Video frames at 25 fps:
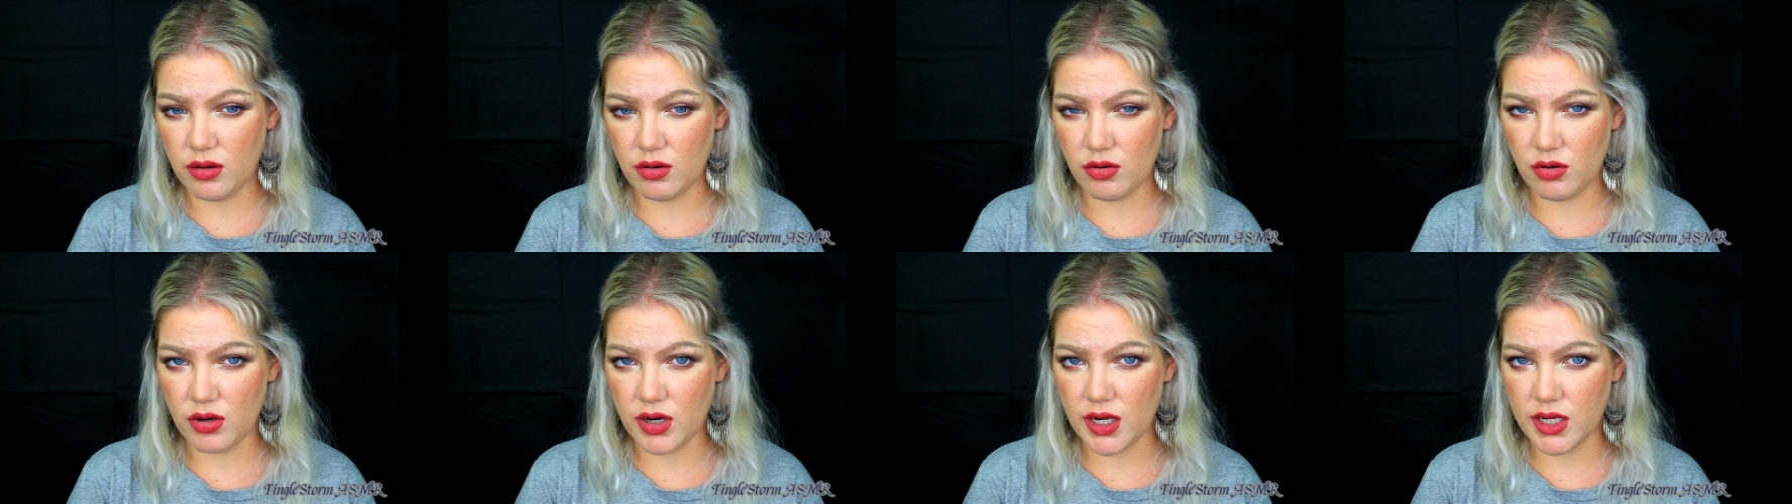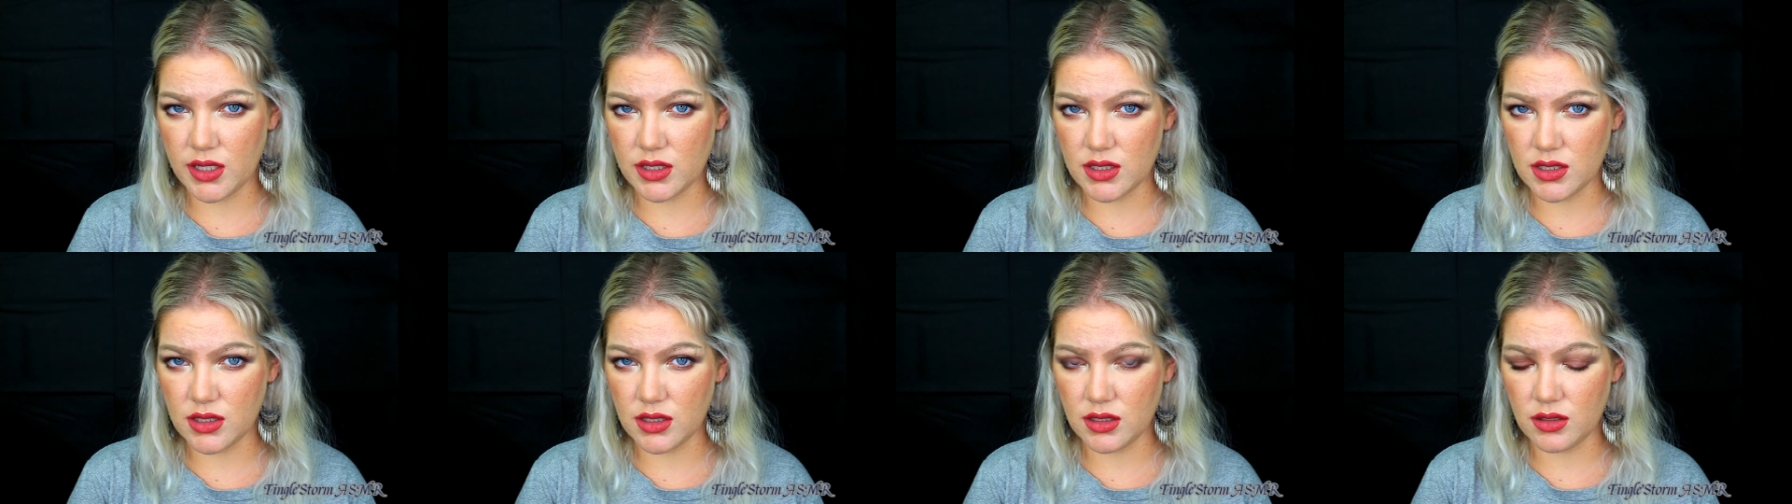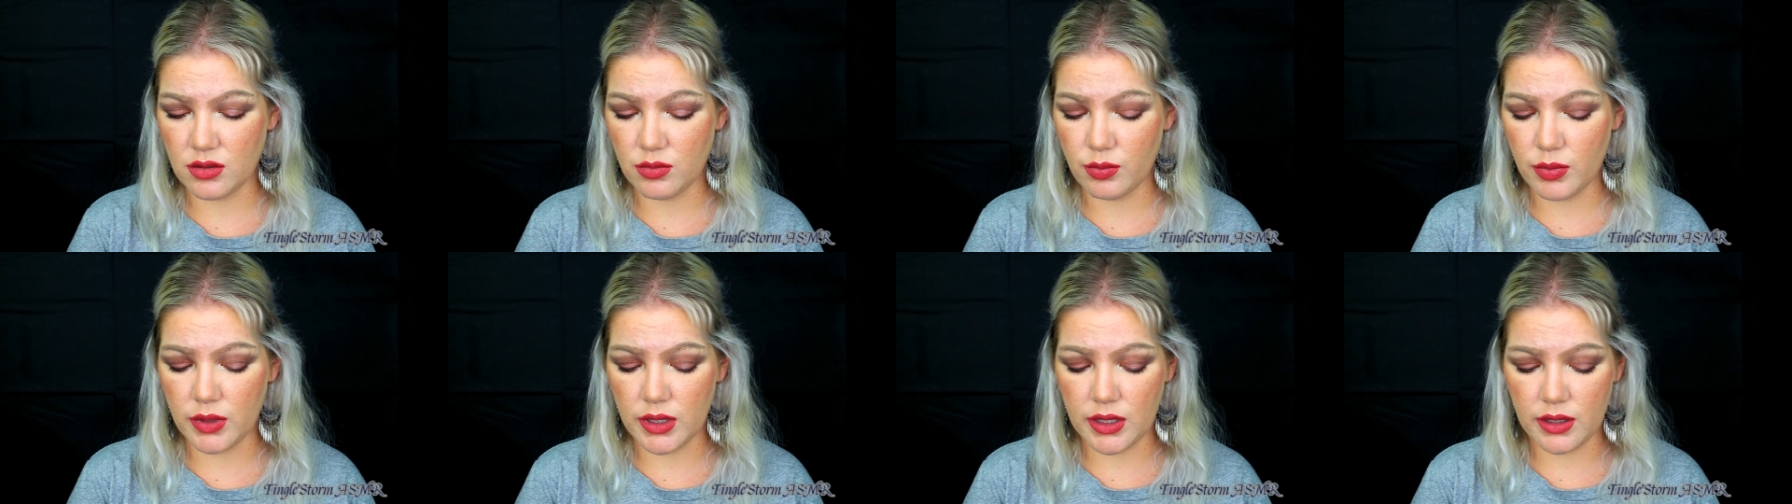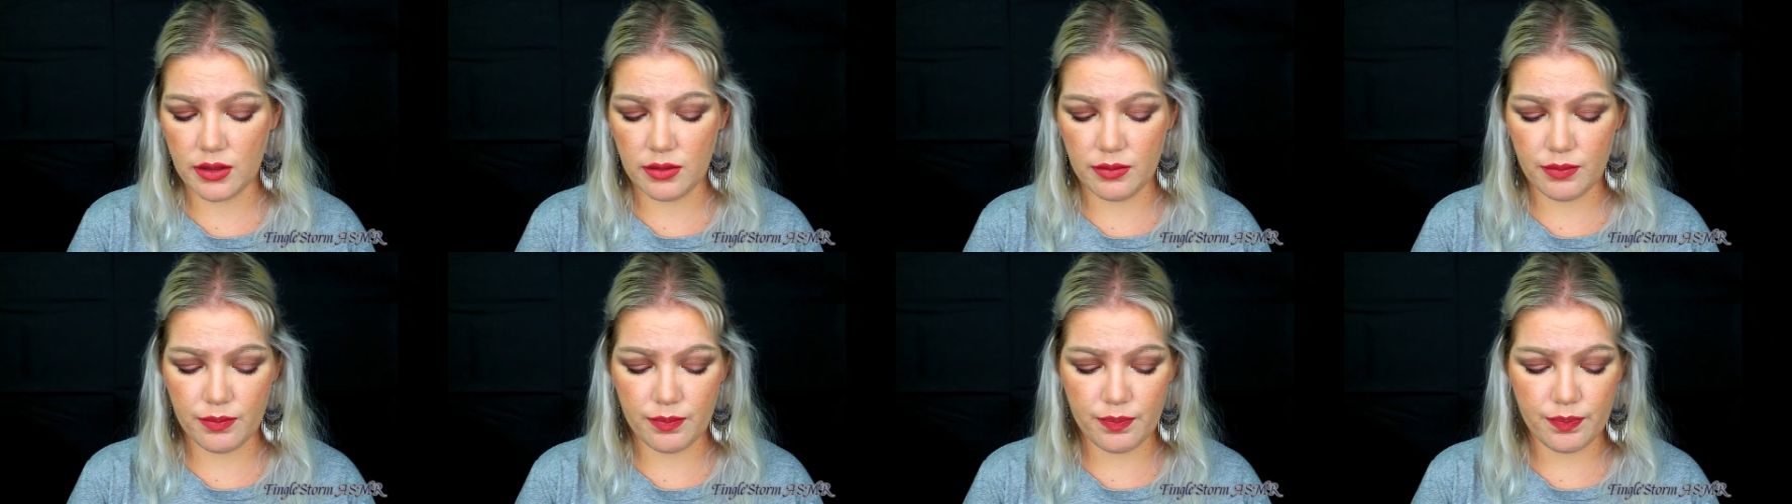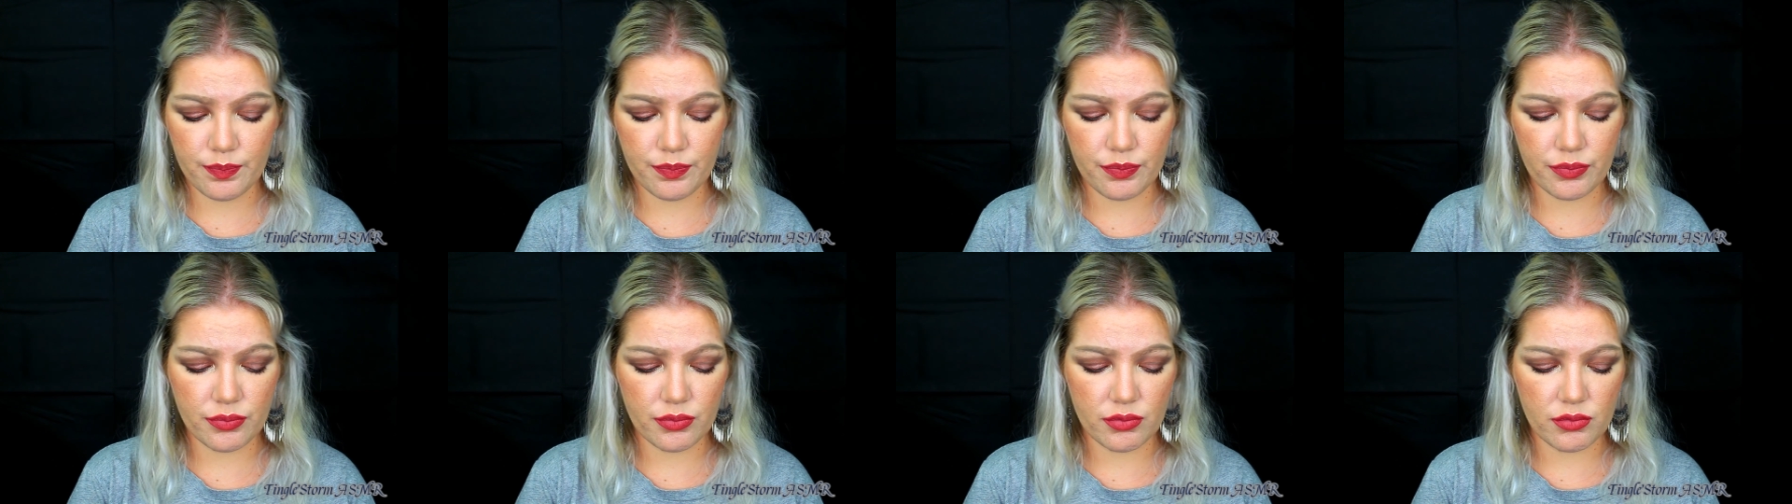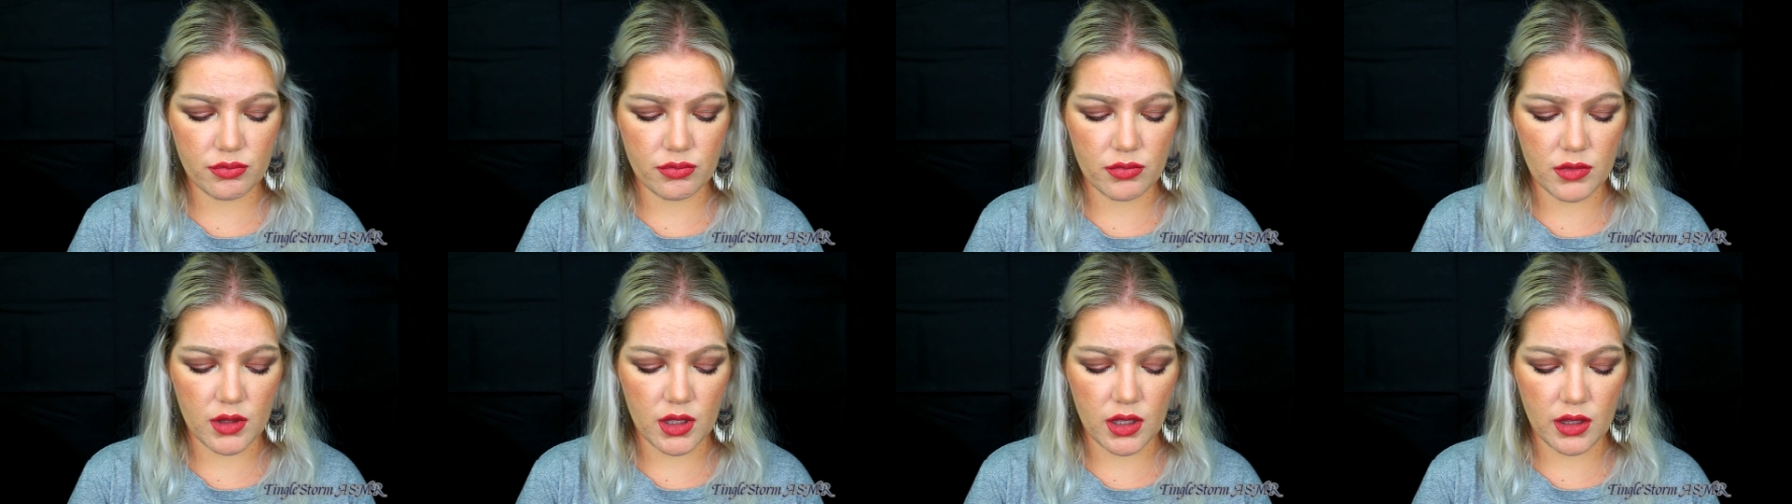your eyes a little bit,
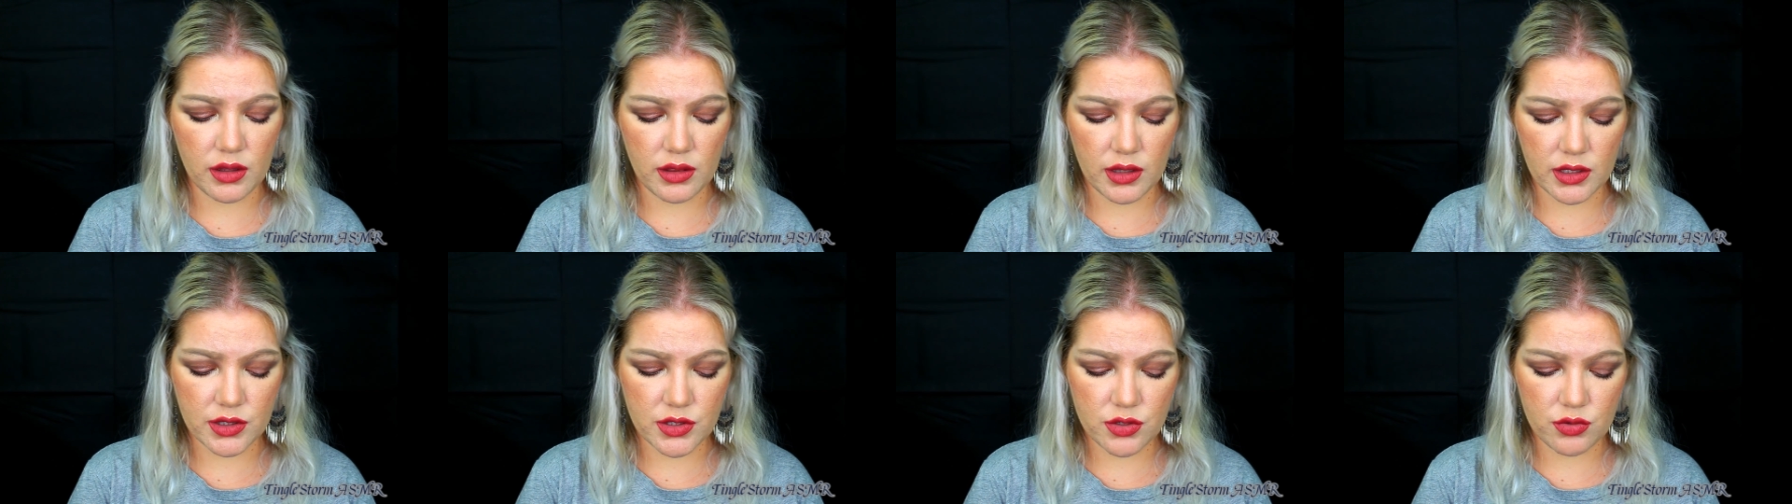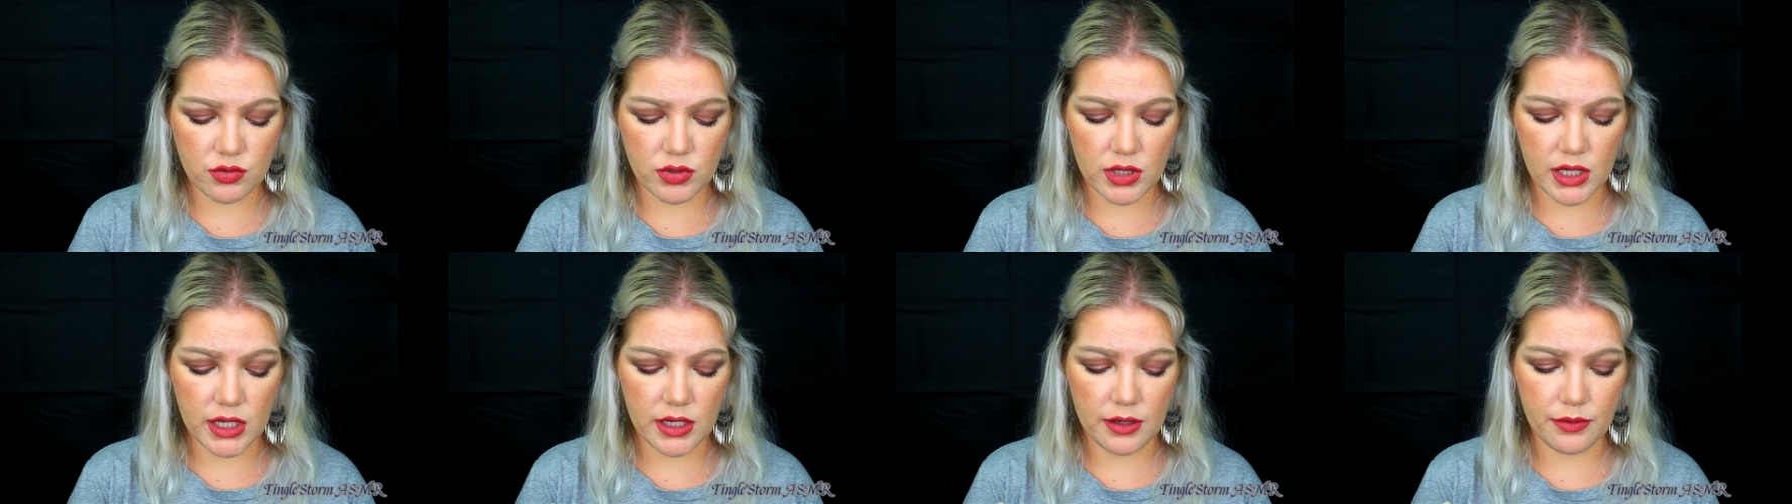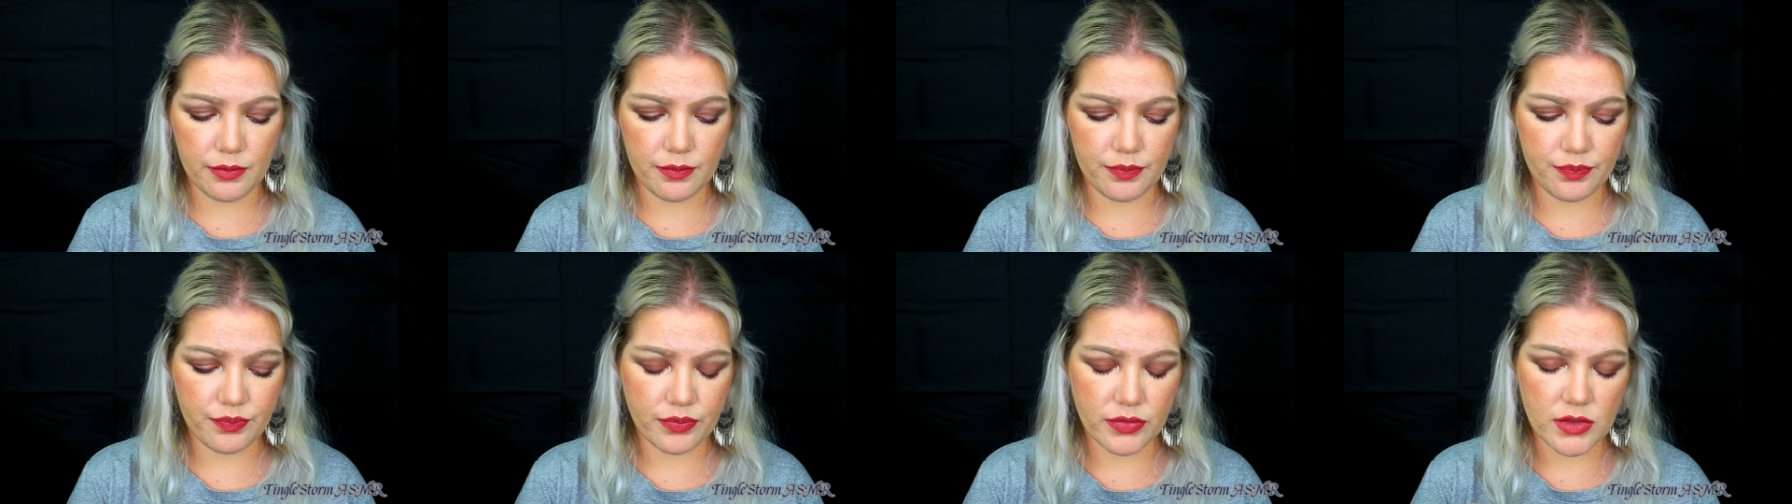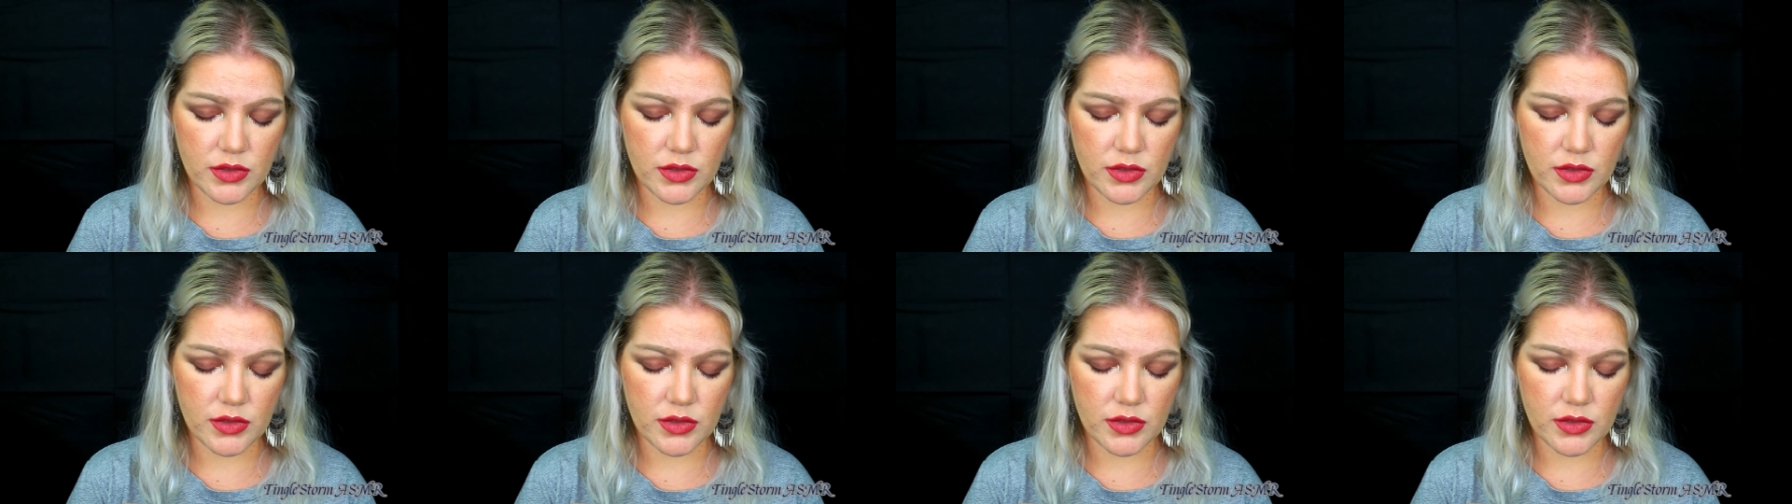and that's okay.